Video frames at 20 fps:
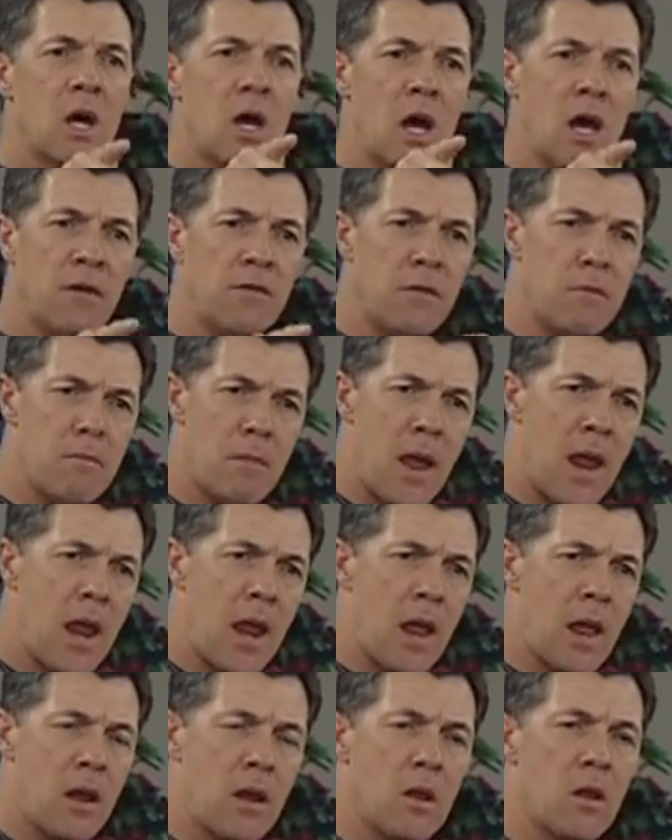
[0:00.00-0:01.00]
of a
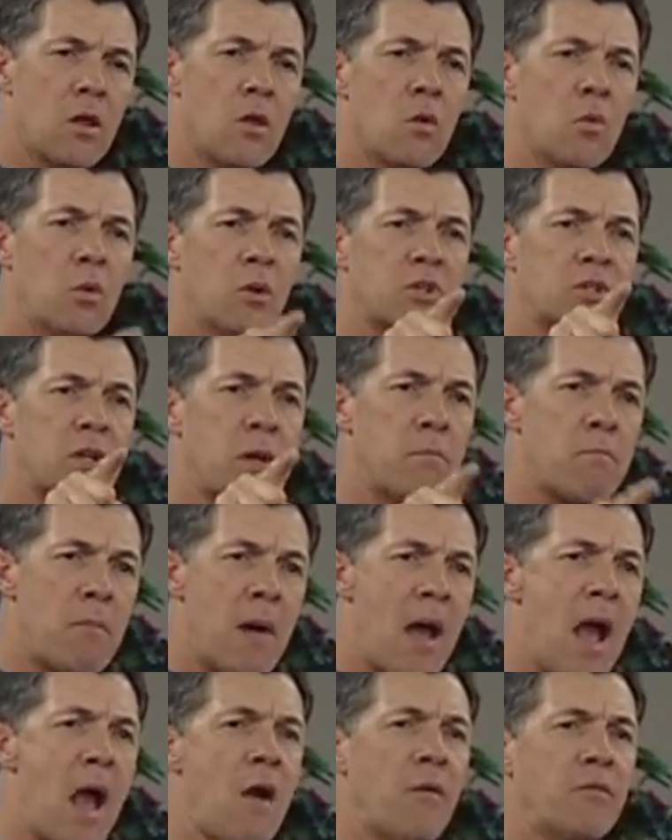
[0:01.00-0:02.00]
man was
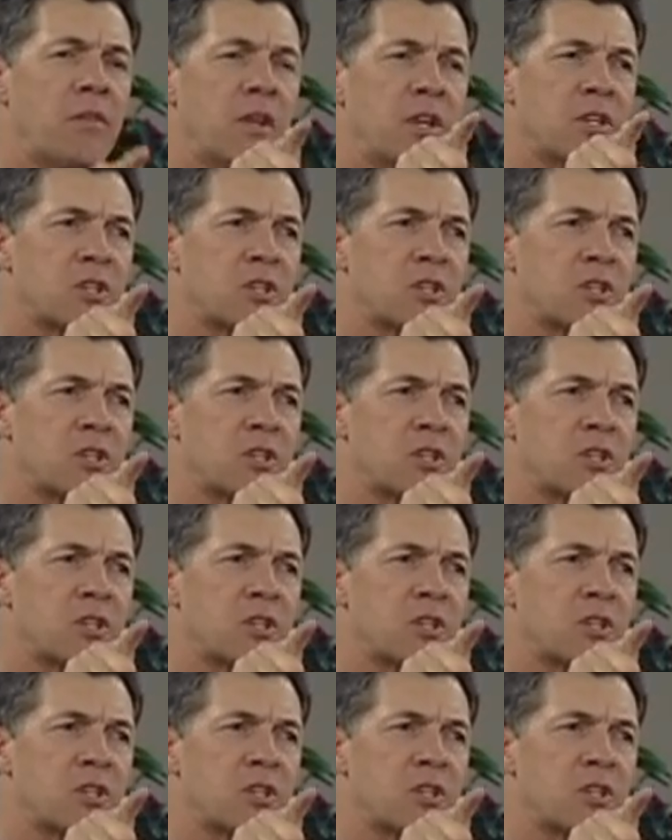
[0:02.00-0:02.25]
about the